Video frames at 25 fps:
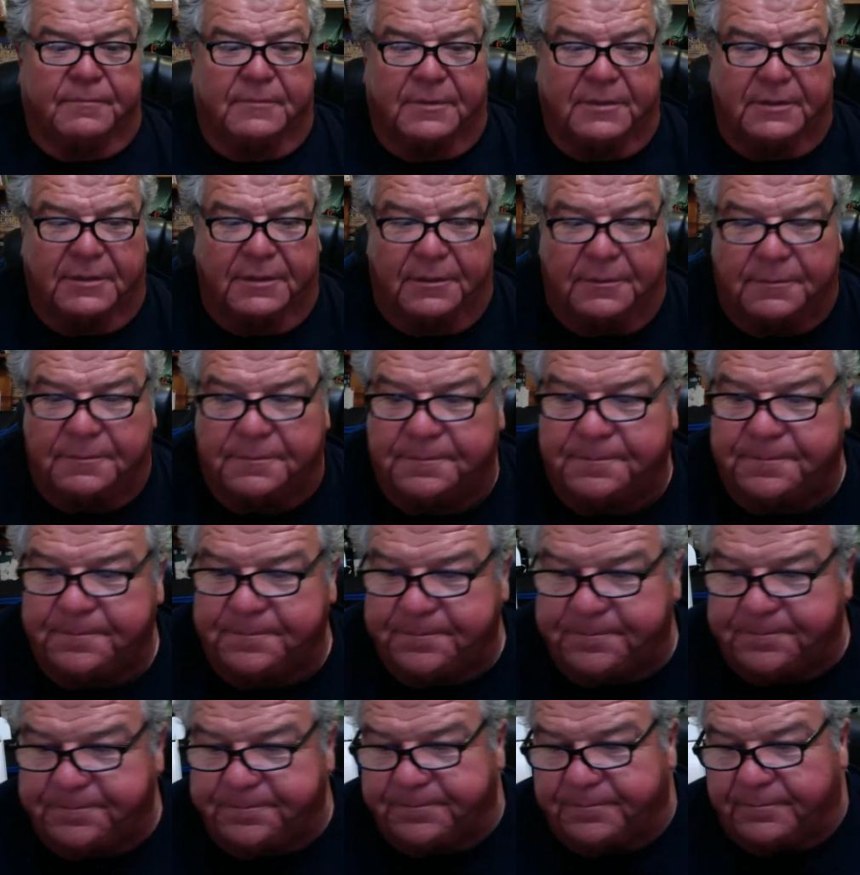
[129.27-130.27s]
So
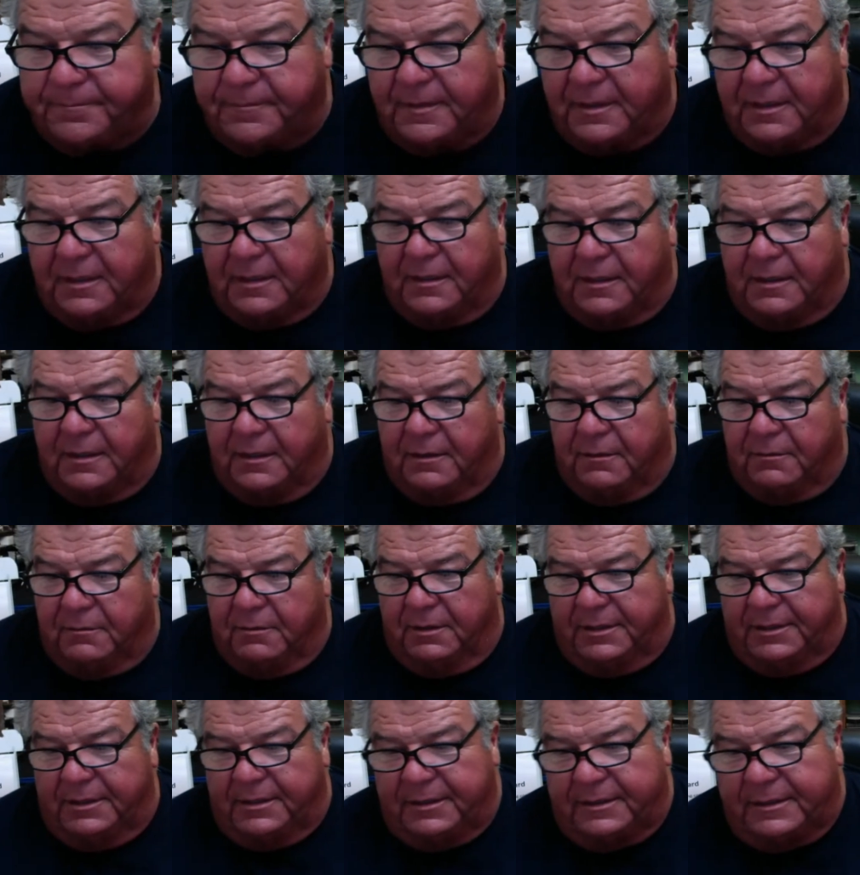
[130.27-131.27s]

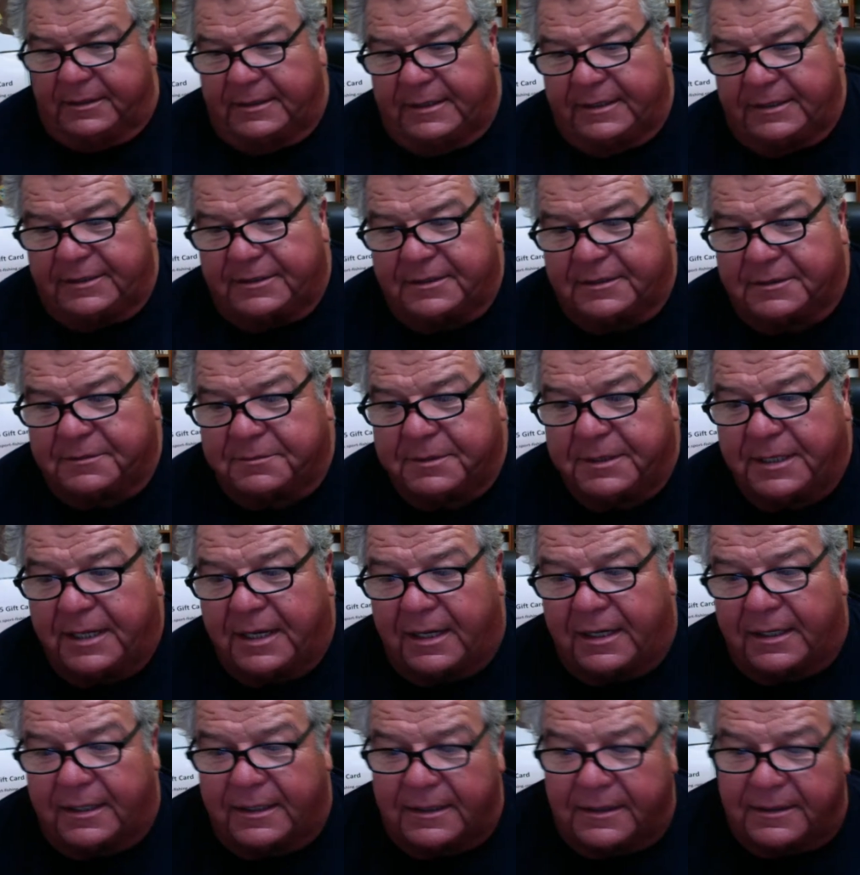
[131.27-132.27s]
really good conditions. We
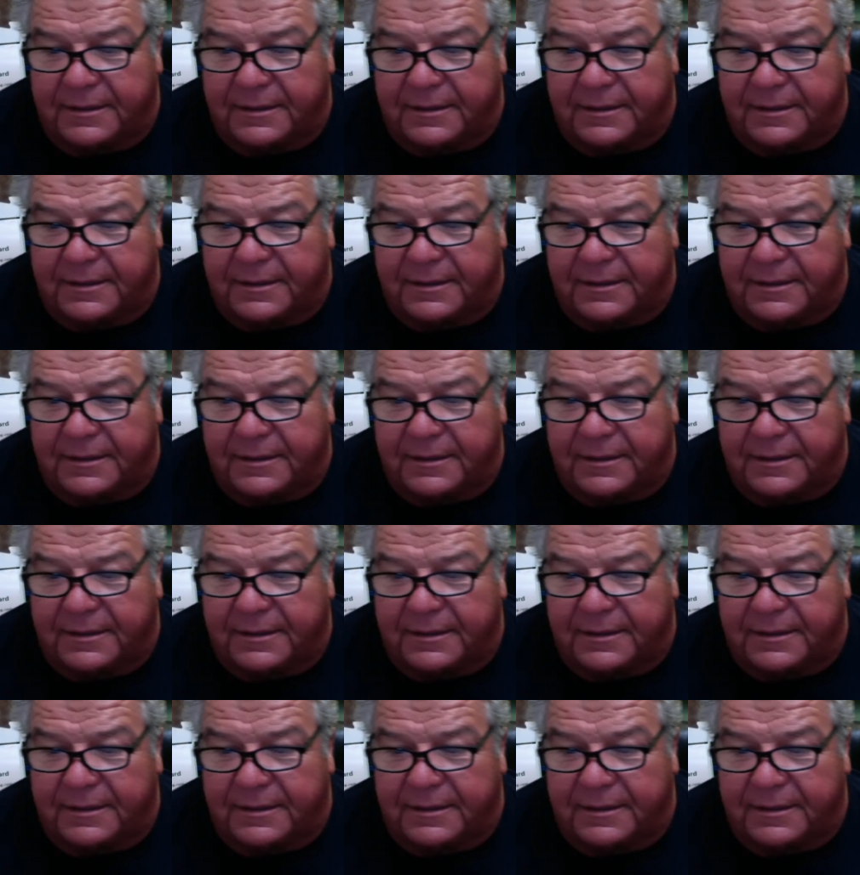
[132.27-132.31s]
got